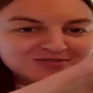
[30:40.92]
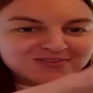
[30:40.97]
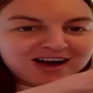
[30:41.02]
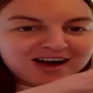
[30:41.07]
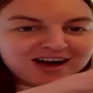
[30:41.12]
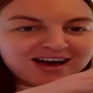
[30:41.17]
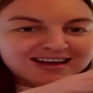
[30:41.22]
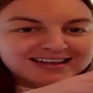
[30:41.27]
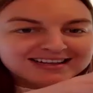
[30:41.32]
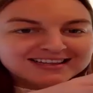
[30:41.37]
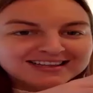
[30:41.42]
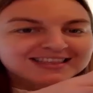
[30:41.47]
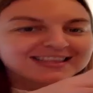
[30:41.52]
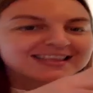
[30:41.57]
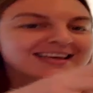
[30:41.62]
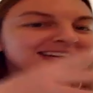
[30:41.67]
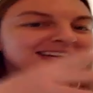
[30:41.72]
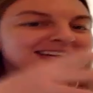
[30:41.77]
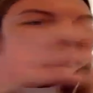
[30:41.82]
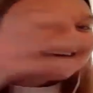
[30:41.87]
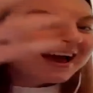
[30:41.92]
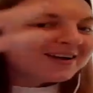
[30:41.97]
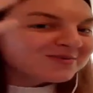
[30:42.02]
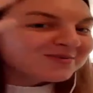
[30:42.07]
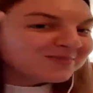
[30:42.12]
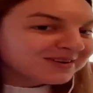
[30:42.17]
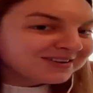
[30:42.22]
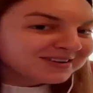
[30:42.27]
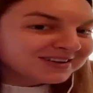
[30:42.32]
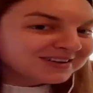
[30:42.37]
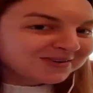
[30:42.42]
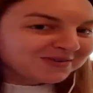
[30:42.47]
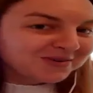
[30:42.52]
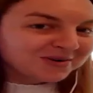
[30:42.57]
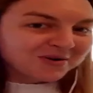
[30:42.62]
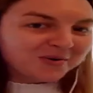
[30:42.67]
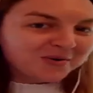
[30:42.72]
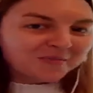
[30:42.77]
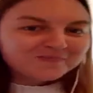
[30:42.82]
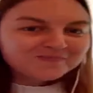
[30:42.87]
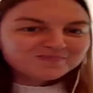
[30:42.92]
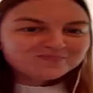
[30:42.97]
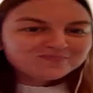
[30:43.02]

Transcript: find oh. the accountability group?